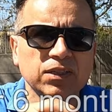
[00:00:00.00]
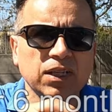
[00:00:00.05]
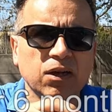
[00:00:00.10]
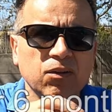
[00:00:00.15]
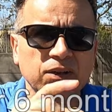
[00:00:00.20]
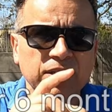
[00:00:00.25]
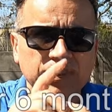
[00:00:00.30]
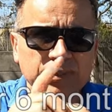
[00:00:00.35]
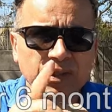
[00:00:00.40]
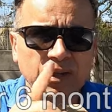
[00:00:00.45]

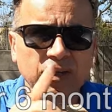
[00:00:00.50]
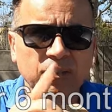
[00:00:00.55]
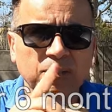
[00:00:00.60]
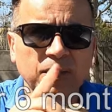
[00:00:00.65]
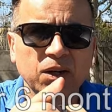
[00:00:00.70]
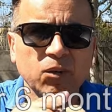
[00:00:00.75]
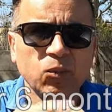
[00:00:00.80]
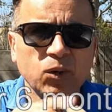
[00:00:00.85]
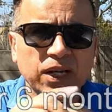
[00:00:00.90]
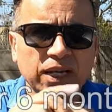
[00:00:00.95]
Now let's talk
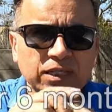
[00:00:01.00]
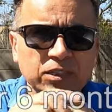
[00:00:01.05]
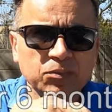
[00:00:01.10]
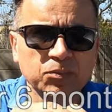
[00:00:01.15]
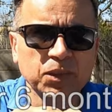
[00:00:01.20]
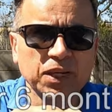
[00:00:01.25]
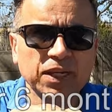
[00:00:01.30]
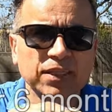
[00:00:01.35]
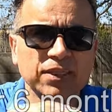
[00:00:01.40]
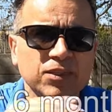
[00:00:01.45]
about what I
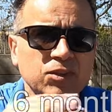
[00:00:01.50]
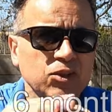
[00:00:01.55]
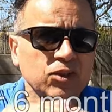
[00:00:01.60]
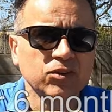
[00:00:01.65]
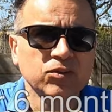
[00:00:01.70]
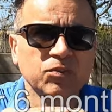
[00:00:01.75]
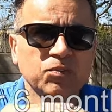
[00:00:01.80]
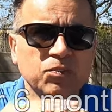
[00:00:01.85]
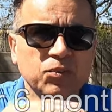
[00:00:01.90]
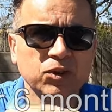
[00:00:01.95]
spent
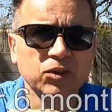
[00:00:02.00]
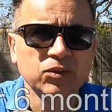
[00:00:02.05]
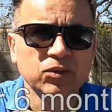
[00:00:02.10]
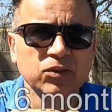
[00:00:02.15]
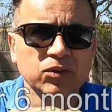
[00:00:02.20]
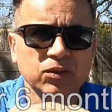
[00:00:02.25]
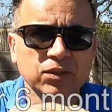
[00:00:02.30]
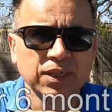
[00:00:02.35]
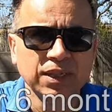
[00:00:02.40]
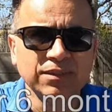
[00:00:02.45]
just on
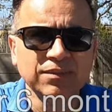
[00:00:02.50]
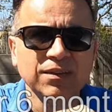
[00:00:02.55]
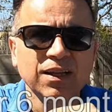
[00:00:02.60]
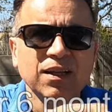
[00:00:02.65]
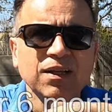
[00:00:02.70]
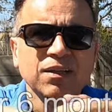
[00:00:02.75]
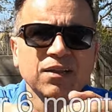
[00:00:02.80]
personal taste,